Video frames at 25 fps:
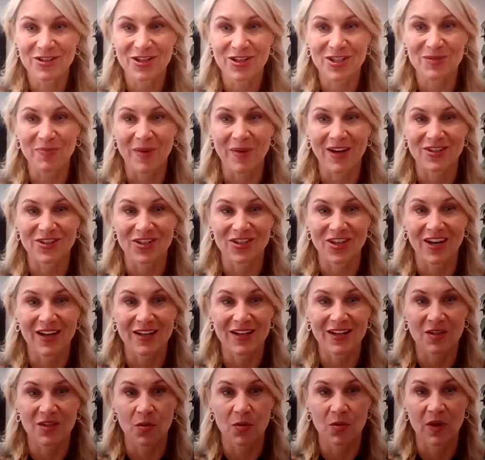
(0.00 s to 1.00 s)
just by
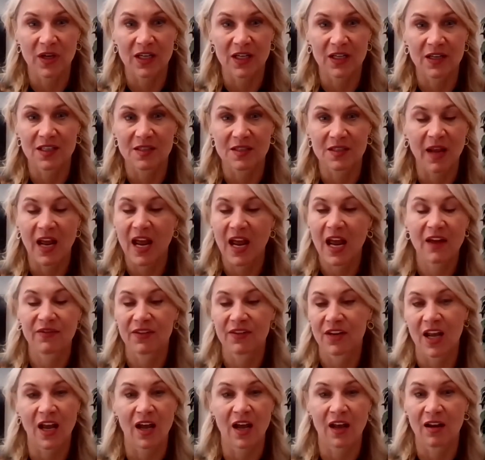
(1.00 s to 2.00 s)
chance or what it is, but I
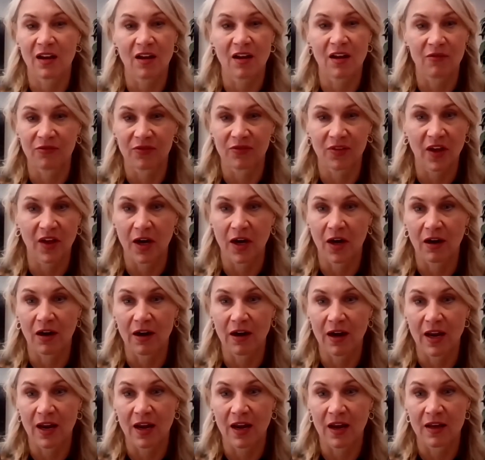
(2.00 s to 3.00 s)
haven't had a
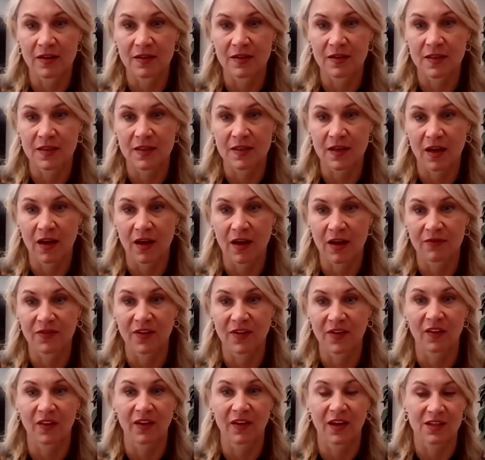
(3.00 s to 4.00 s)
flare, and I
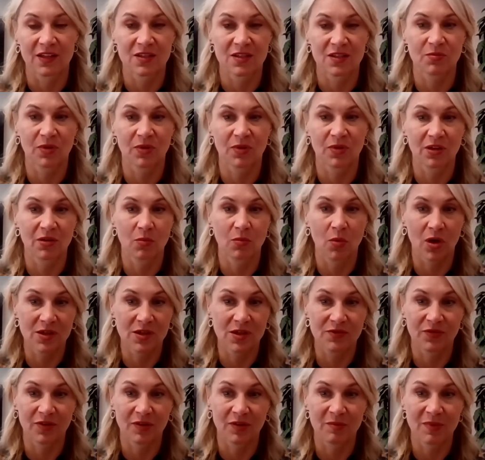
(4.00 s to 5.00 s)
feel like it's really
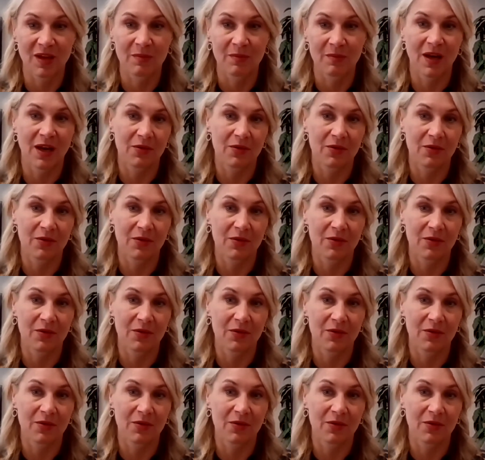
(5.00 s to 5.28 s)
worked for me.